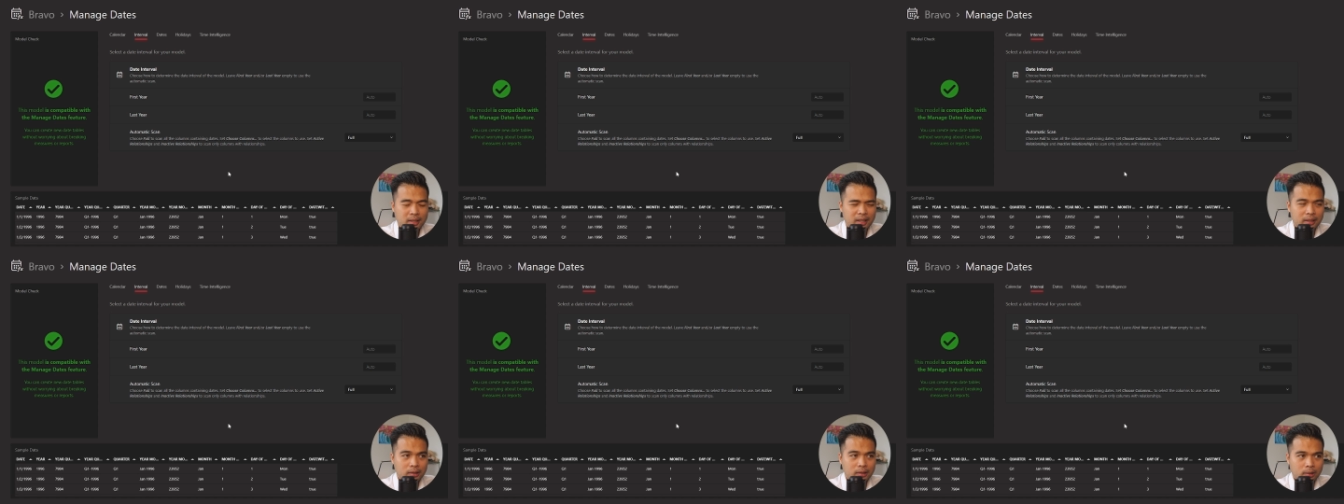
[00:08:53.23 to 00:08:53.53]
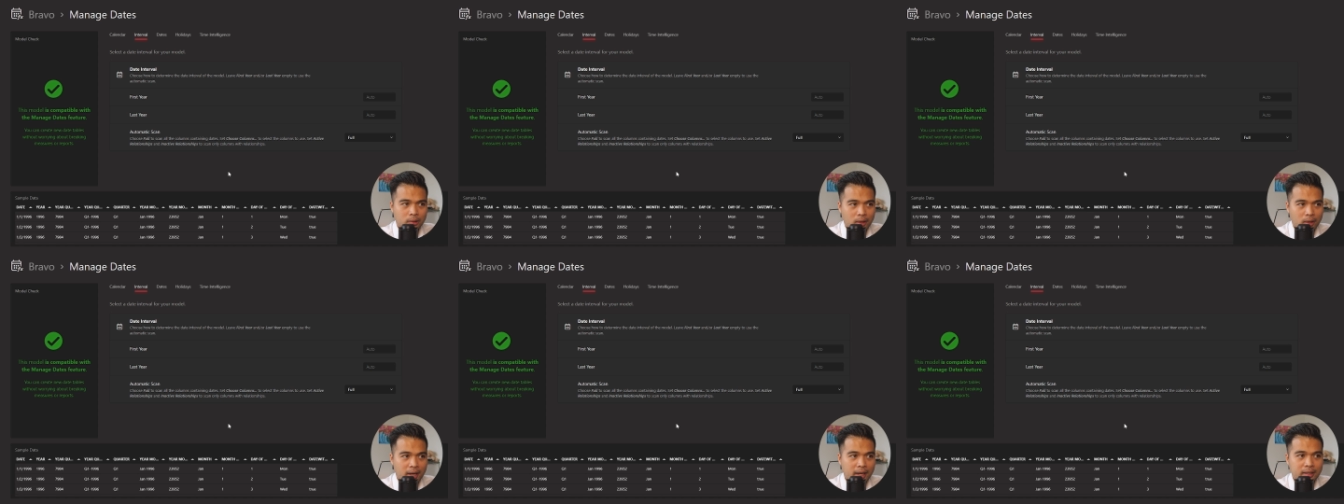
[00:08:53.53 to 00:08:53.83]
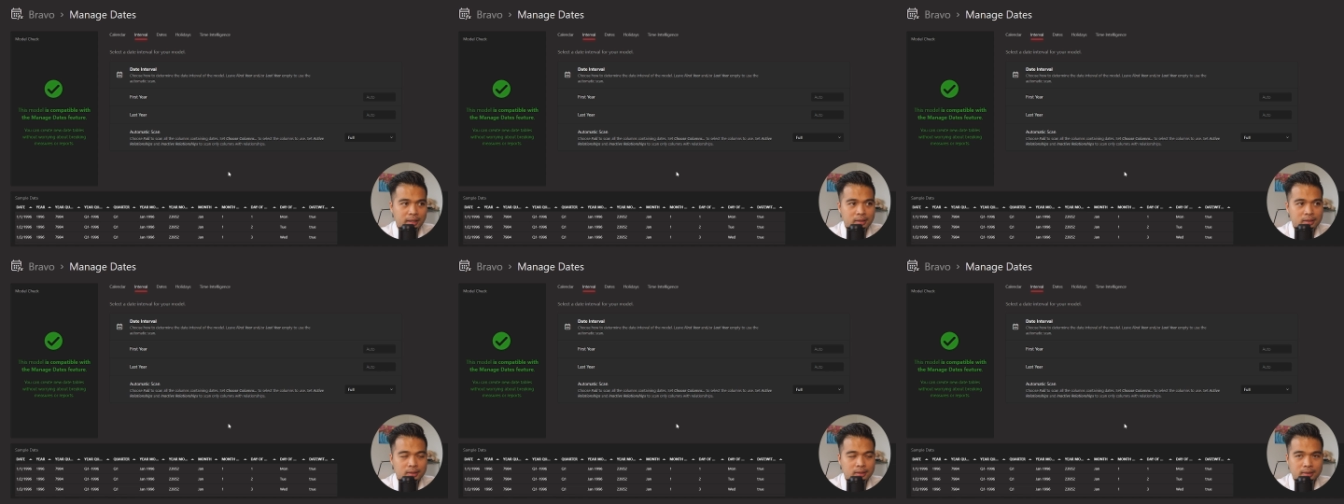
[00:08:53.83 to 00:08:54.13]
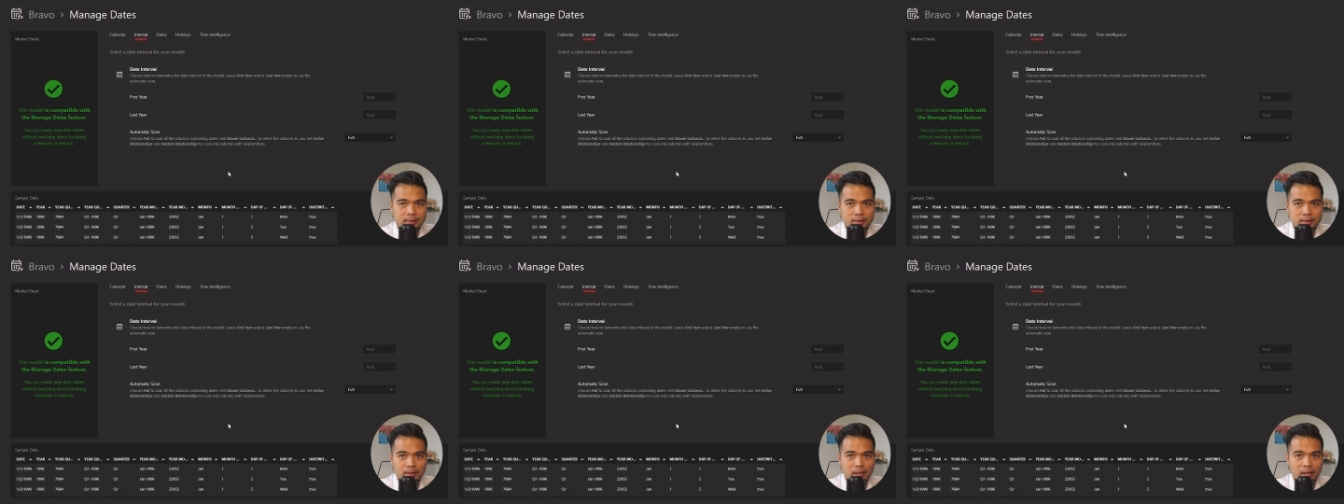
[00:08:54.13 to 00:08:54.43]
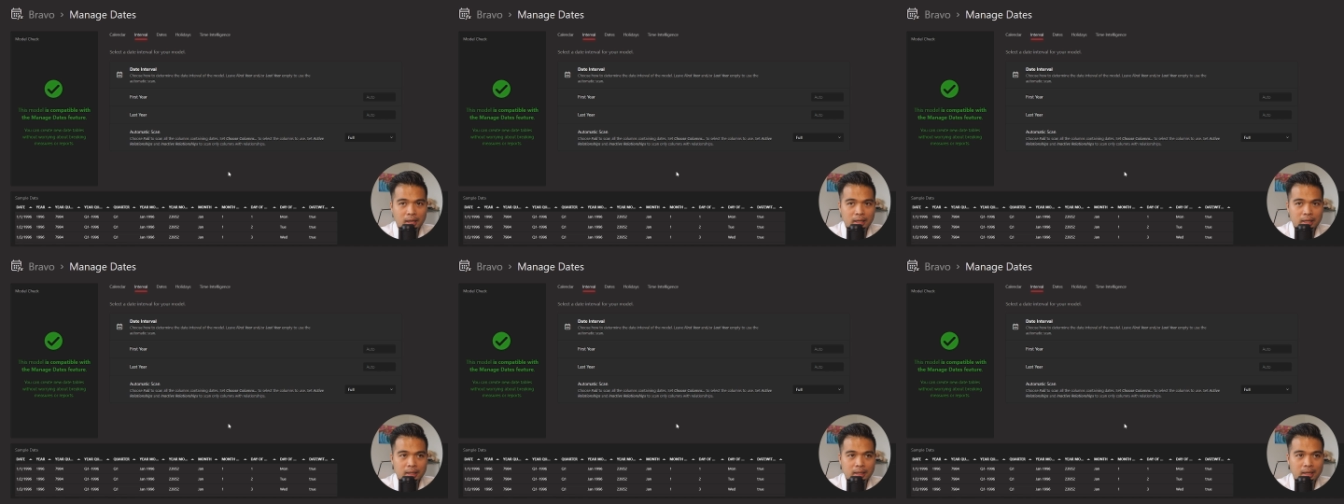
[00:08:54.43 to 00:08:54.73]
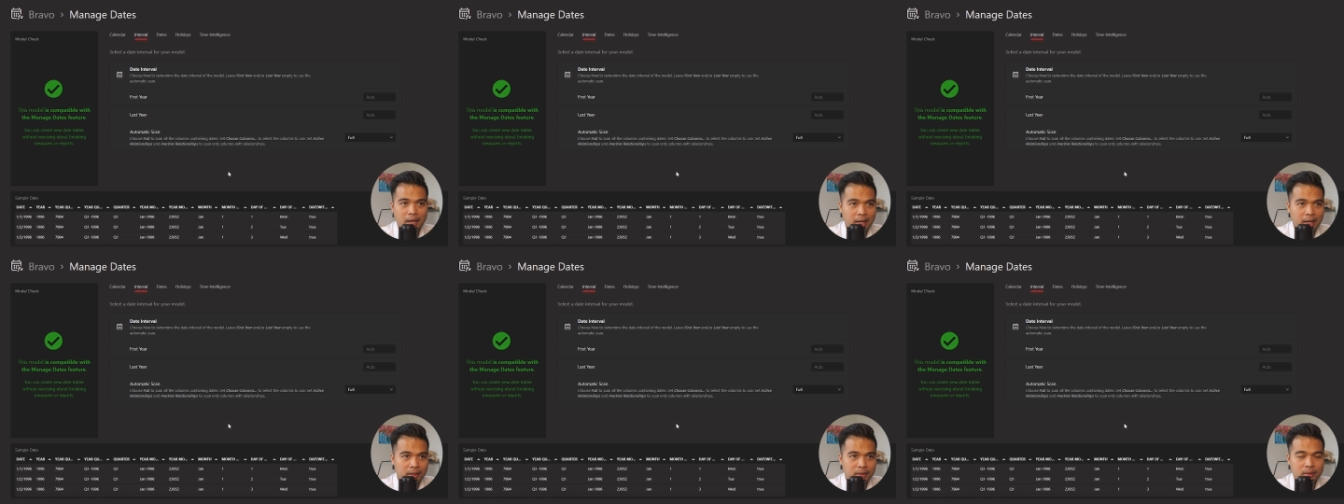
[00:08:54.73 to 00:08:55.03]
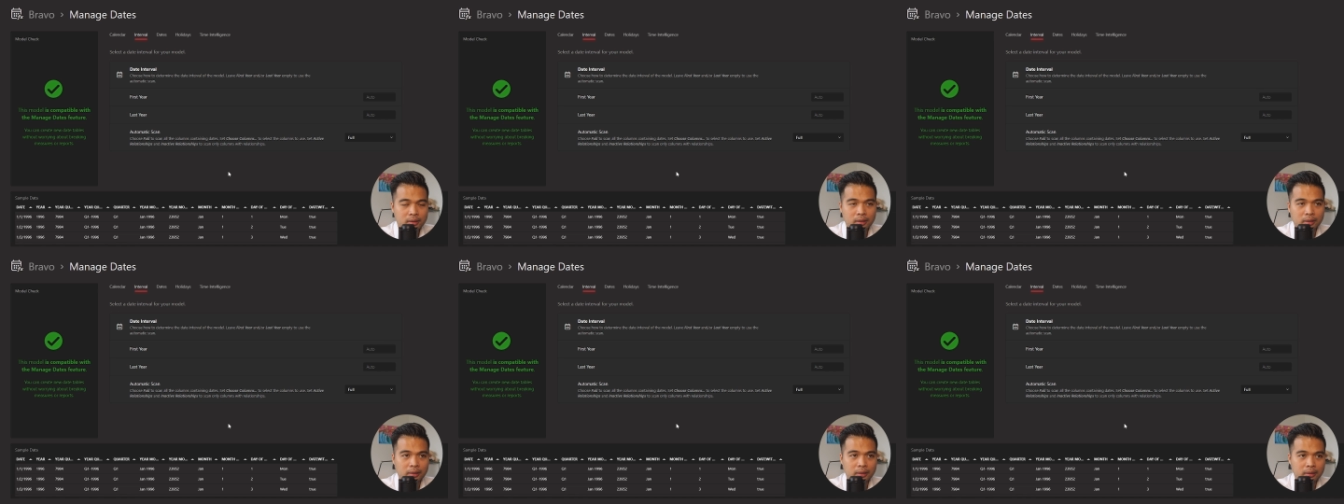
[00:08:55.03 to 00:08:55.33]
and creates a a
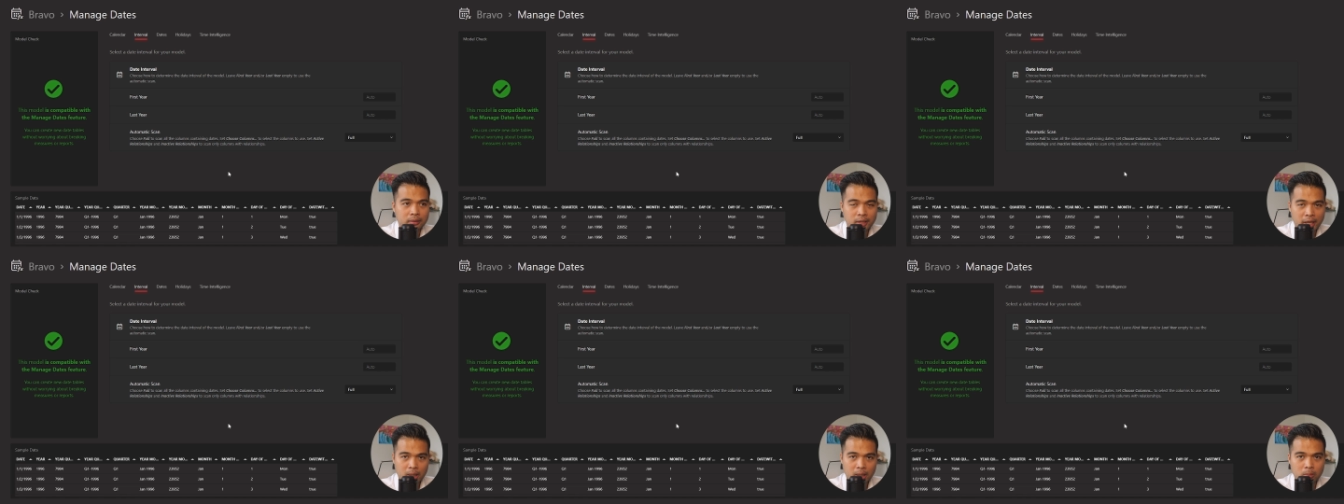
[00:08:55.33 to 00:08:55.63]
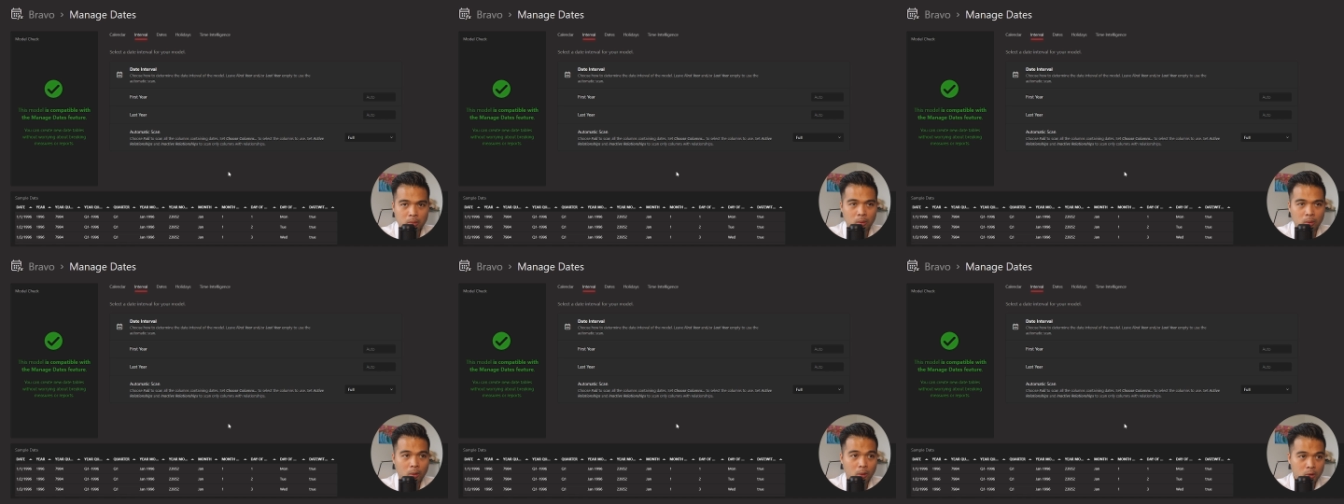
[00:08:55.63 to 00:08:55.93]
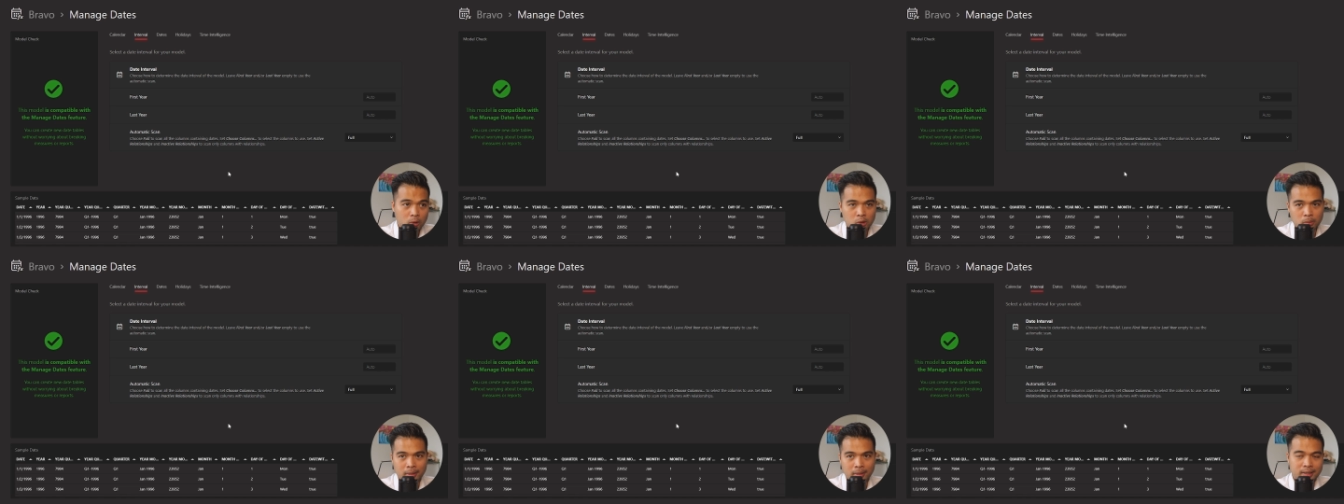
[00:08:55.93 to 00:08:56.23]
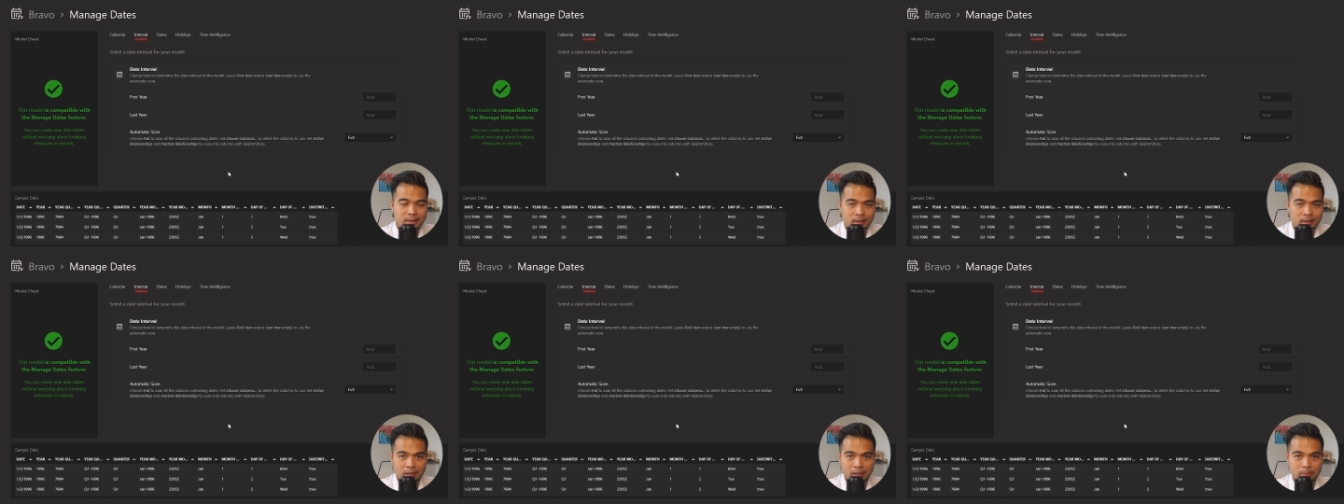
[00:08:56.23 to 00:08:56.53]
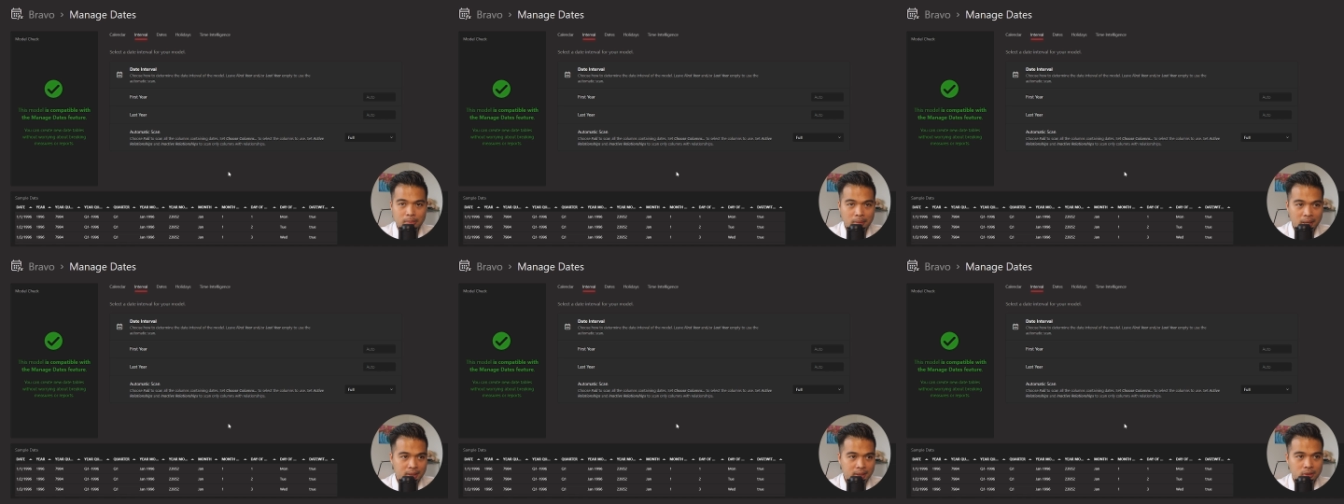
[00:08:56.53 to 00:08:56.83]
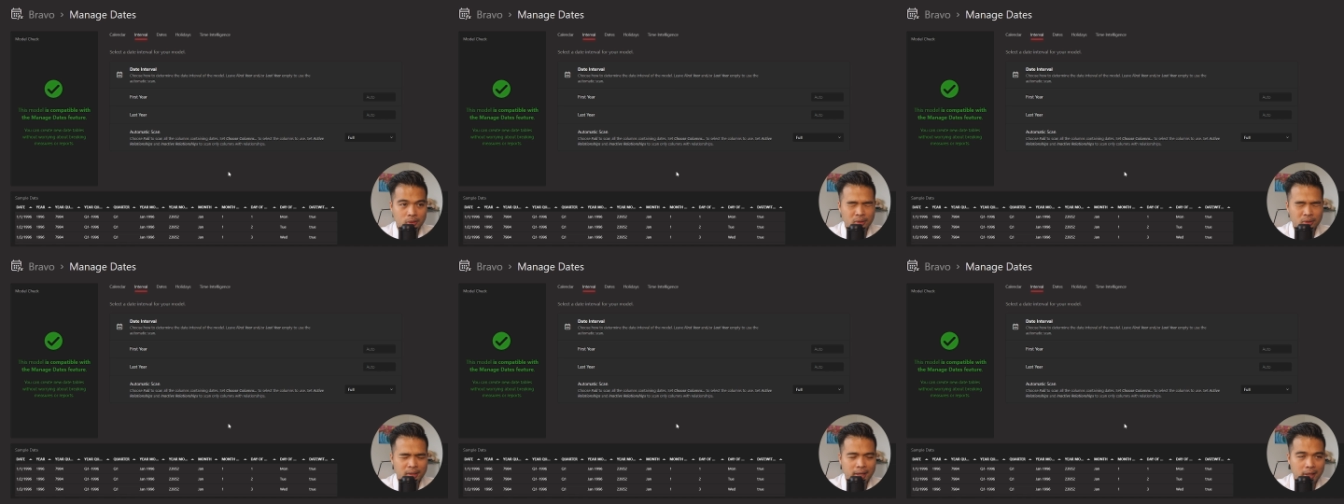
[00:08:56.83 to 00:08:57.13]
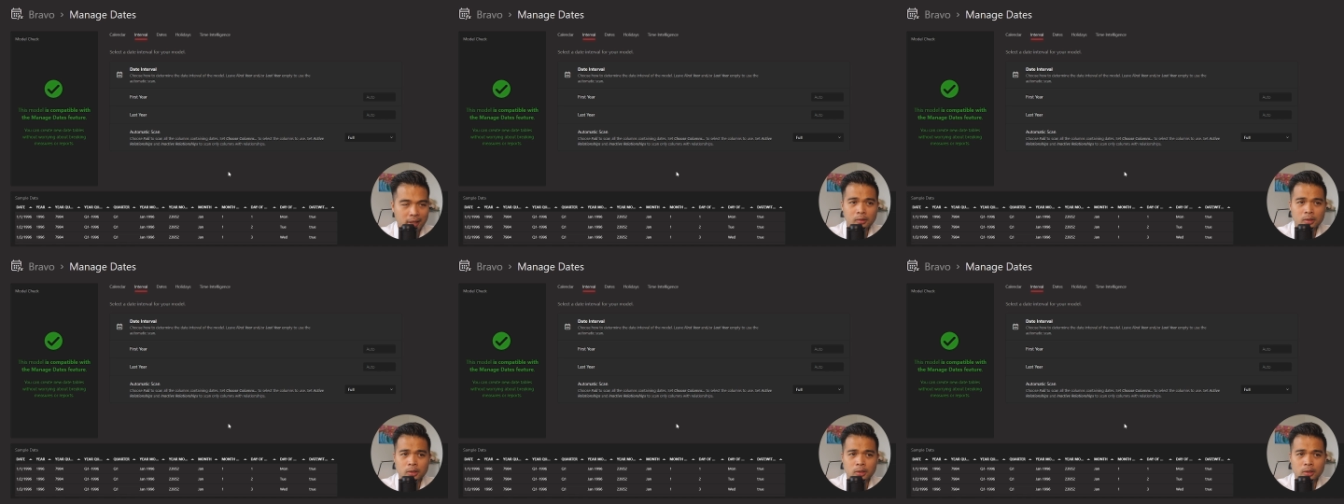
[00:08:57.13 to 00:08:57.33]
calendar table automatically based on that.